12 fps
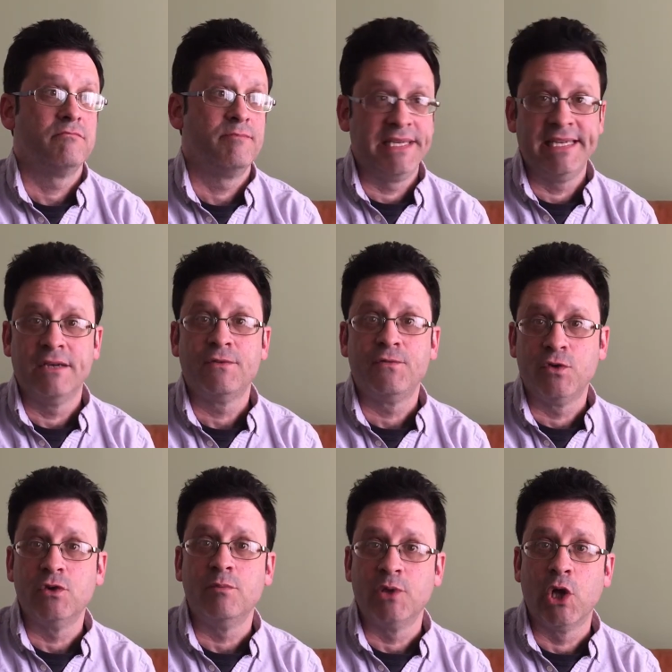be a
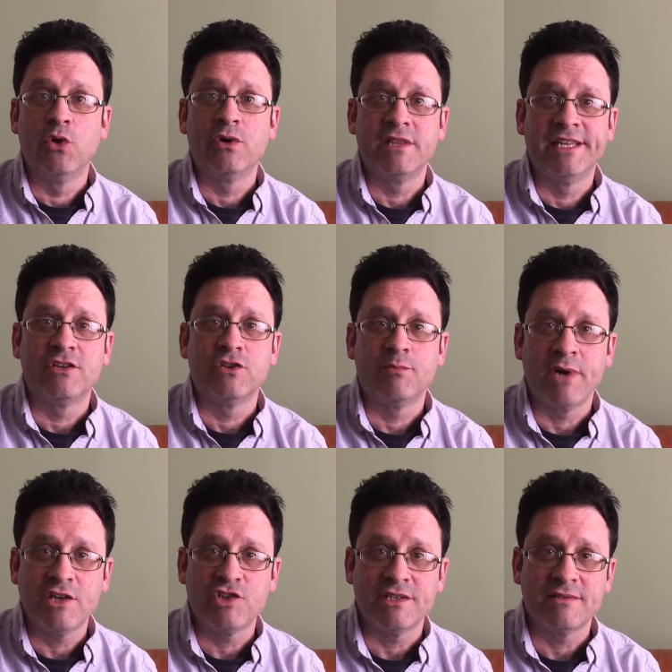full-blown clinical
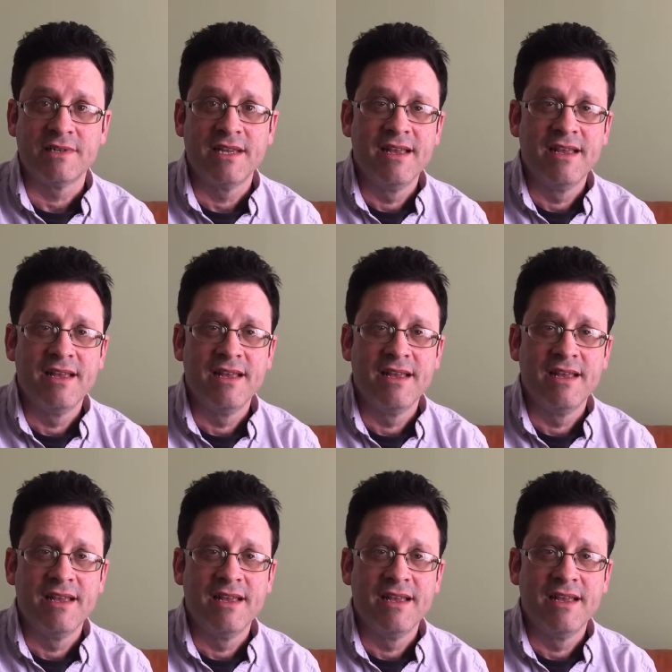depression.